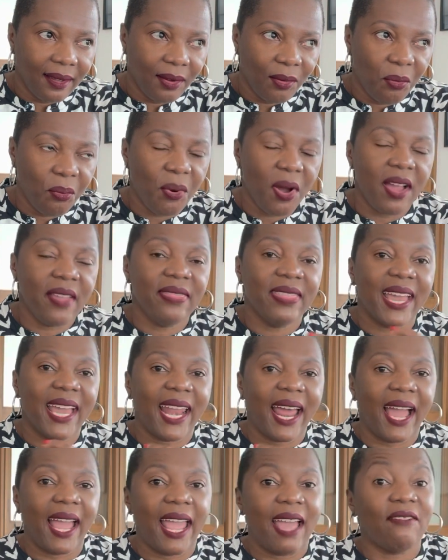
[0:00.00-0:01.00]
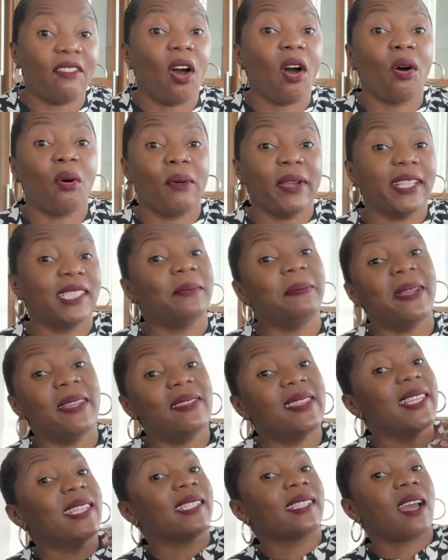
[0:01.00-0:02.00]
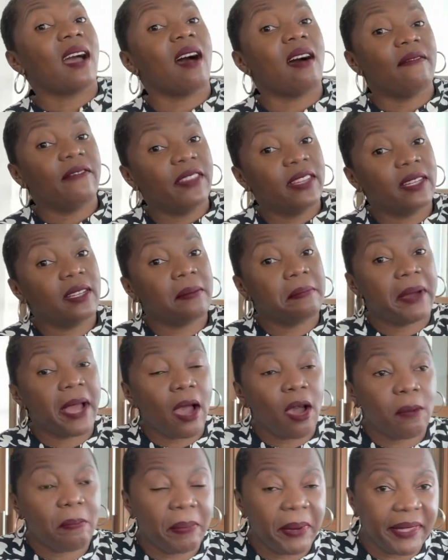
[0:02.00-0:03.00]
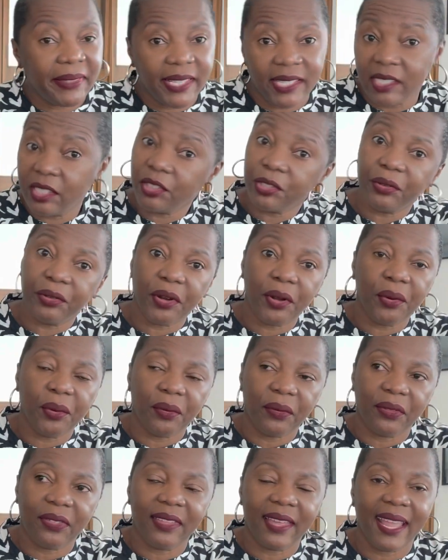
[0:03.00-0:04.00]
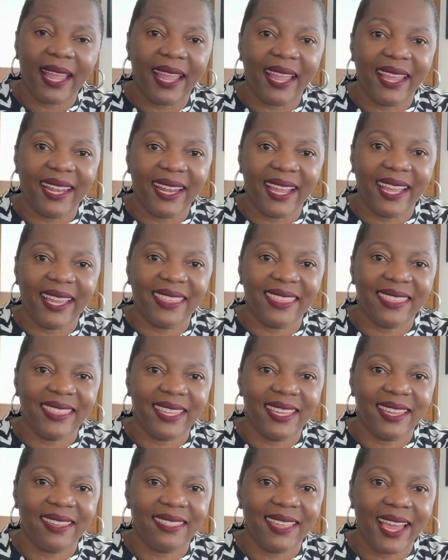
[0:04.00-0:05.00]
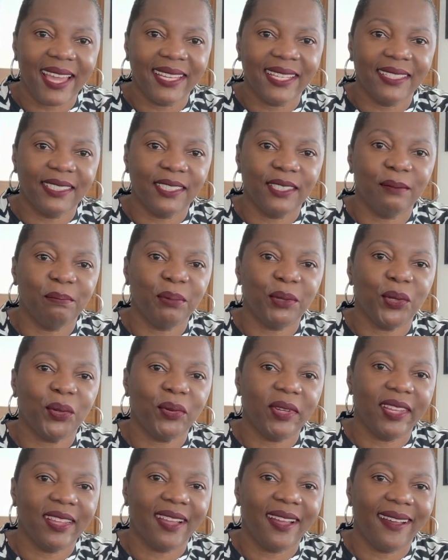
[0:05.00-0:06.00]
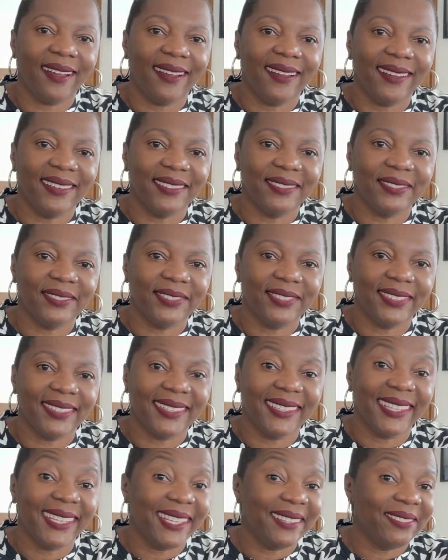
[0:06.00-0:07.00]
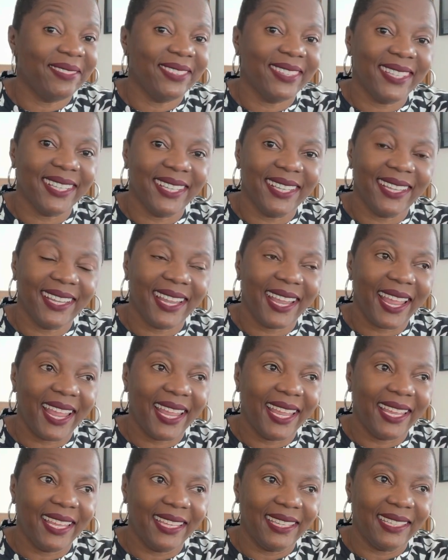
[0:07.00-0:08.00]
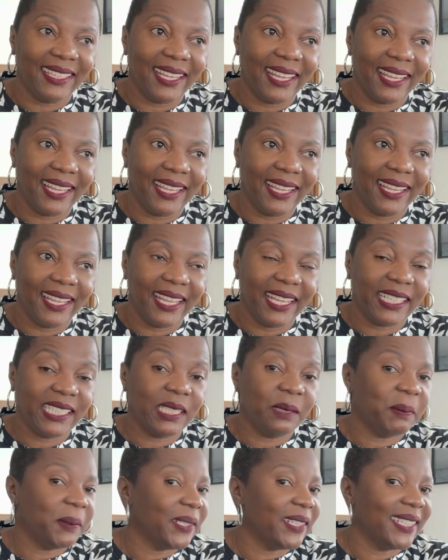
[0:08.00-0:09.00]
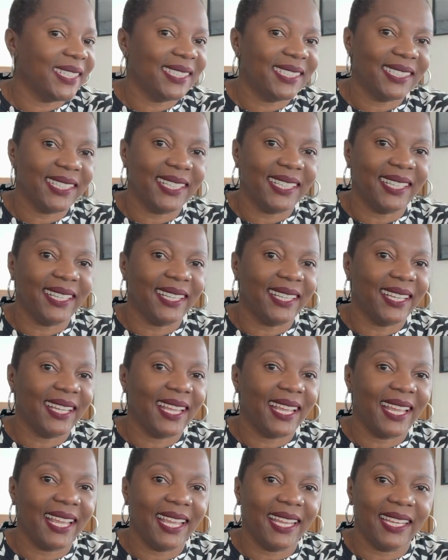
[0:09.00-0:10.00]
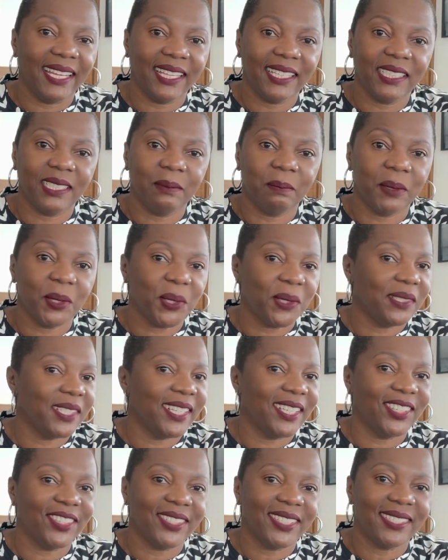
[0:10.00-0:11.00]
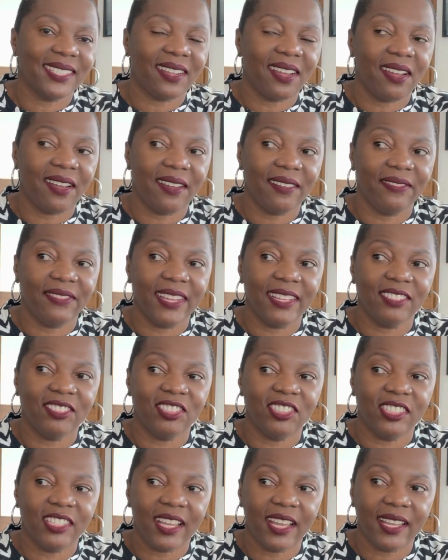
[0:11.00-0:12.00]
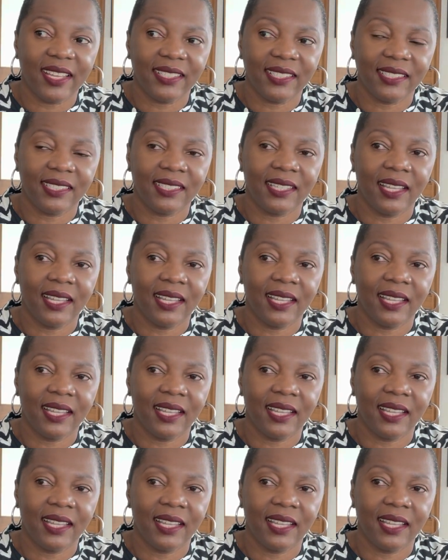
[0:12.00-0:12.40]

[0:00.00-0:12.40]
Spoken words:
one that I have always been this confident about, but this is growth. And I think that is the beauty of living and experiencing and exposing yourself and just